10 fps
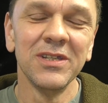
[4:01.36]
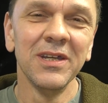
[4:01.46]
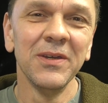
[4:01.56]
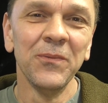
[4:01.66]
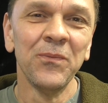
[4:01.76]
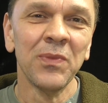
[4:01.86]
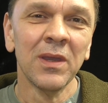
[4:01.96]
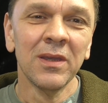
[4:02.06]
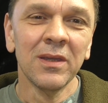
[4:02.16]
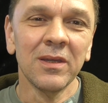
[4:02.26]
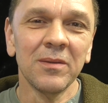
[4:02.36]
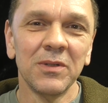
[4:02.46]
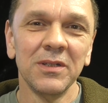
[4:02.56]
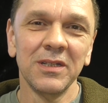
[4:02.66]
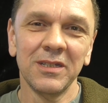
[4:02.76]
yeah.
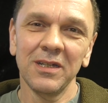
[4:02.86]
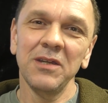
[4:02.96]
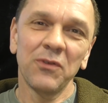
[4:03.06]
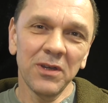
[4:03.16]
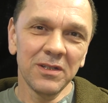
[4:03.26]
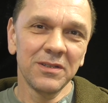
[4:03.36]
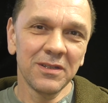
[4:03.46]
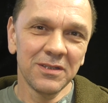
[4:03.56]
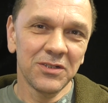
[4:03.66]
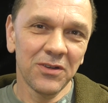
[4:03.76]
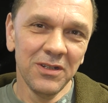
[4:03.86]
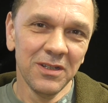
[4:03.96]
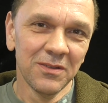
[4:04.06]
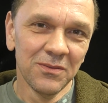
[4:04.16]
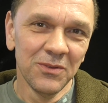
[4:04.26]
But if I hadn't have done the
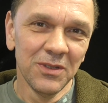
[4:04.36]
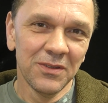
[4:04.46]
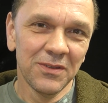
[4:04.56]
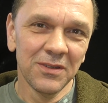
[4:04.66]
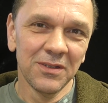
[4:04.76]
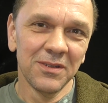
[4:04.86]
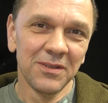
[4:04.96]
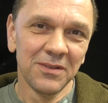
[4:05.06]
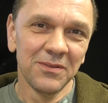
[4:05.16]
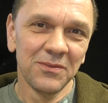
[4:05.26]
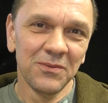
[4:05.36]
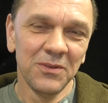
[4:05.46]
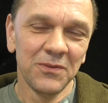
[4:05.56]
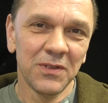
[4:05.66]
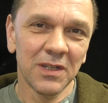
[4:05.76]
training with
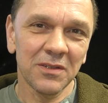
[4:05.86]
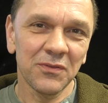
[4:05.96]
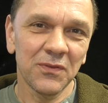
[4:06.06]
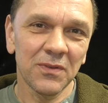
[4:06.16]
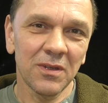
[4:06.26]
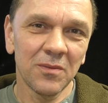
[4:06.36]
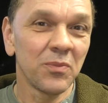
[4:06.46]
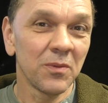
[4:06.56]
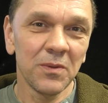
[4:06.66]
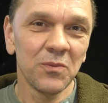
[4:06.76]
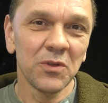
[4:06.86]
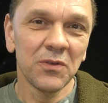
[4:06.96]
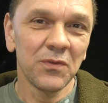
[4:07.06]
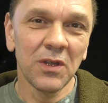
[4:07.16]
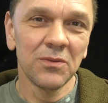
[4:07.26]
DAF, I probably
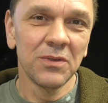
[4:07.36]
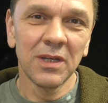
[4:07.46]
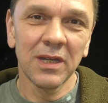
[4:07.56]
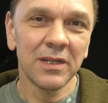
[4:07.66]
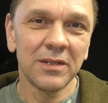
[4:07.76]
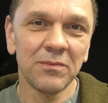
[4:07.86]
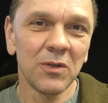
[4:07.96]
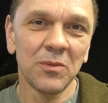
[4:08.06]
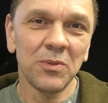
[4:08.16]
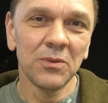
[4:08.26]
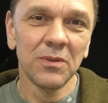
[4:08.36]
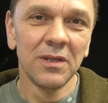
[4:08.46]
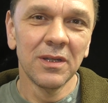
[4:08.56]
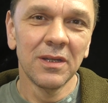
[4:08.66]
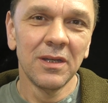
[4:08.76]
wouldn't have known that I had multiple
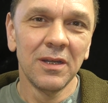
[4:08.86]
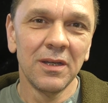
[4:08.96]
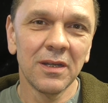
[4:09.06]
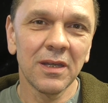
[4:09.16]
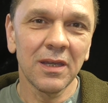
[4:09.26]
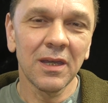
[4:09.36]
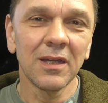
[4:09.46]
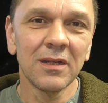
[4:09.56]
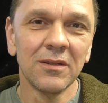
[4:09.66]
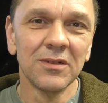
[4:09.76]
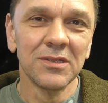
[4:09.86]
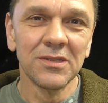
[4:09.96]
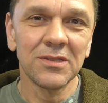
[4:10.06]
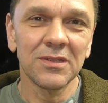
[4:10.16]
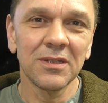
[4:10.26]
CAN
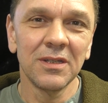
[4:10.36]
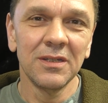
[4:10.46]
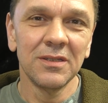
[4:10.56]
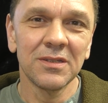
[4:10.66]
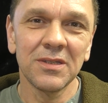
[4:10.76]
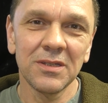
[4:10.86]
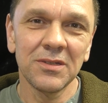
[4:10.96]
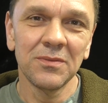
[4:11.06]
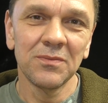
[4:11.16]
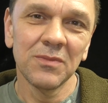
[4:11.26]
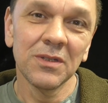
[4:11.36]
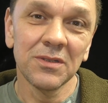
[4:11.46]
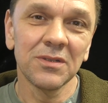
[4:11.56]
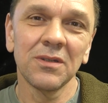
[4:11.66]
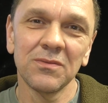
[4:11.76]
lines in the system,
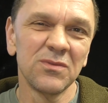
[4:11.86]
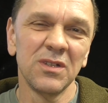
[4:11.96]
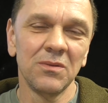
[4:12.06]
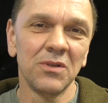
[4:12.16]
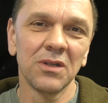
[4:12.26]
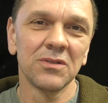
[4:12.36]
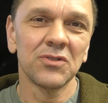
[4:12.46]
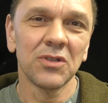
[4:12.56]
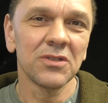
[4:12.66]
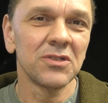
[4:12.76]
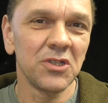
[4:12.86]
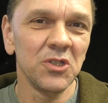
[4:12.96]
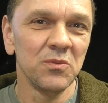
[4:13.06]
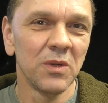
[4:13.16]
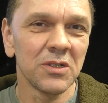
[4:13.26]
because I don't really work on trucks
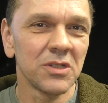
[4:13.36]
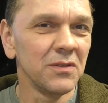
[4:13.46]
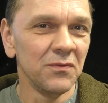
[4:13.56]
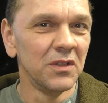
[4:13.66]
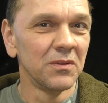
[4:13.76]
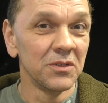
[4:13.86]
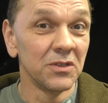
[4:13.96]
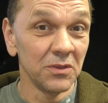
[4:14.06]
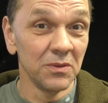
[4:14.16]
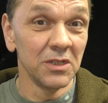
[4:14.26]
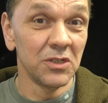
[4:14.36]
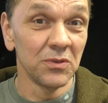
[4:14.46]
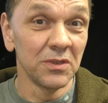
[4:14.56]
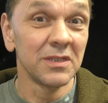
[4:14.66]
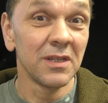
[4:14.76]
too much, even though I do
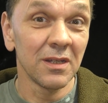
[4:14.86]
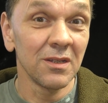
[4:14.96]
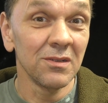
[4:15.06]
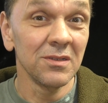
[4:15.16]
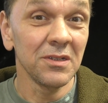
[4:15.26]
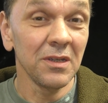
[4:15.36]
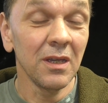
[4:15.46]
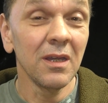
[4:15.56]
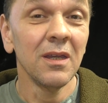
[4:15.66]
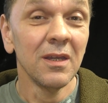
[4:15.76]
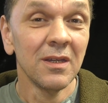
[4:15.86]
enjoy the technology, yeah.